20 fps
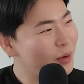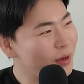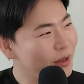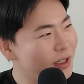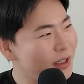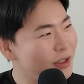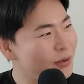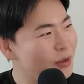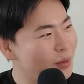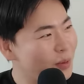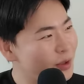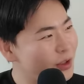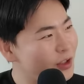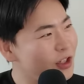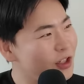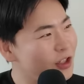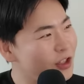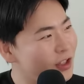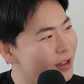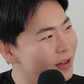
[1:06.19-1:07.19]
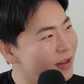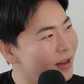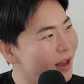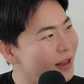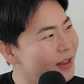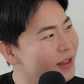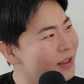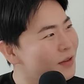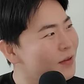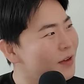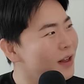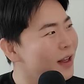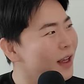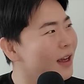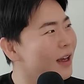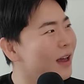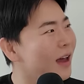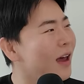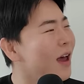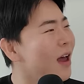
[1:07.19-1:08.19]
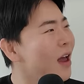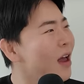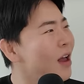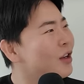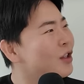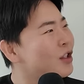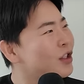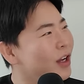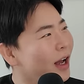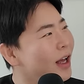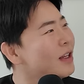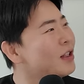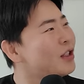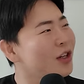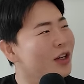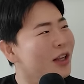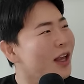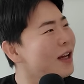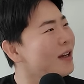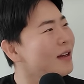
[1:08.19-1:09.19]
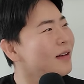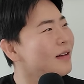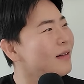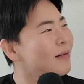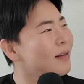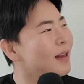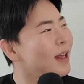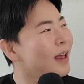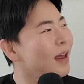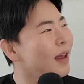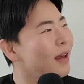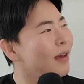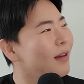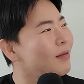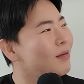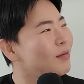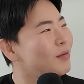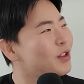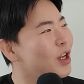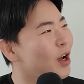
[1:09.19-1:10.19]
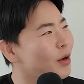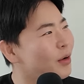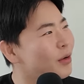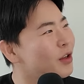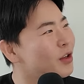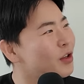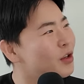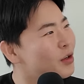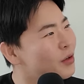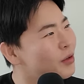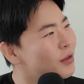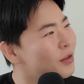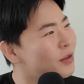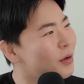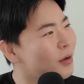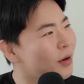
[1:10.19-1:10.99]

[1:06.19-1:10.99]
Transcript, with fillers: beauty superstition. I just feel like shall shall I like tell you the truth